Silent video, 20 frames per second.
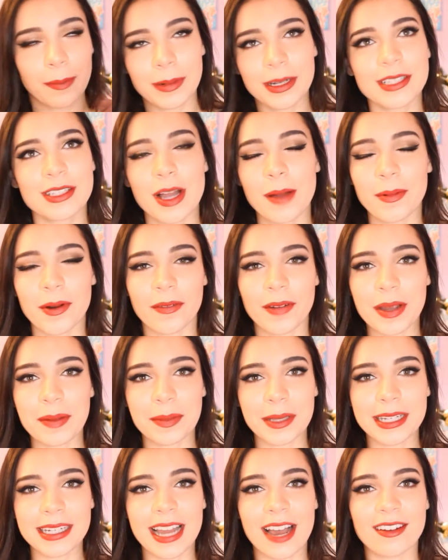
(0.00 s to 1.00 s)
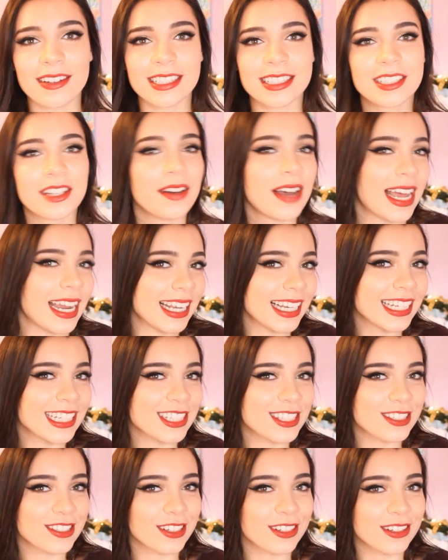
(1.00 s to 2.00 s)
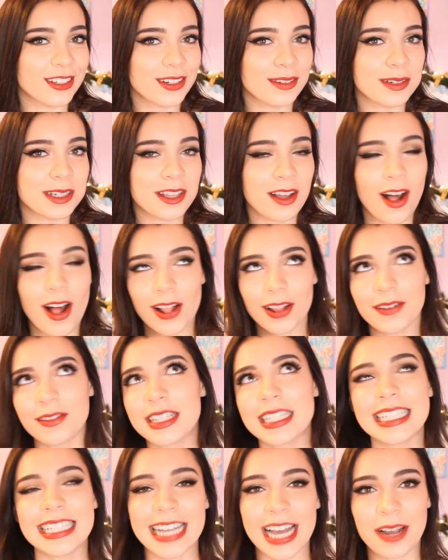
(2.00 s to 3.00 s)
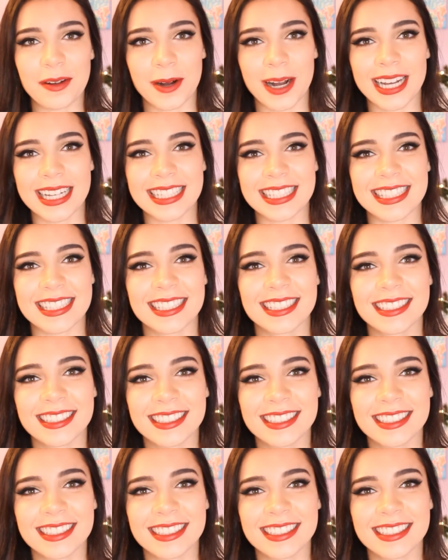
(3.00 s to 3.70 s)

going to stop rambling now and just go ahead and get started with all of the DIYs.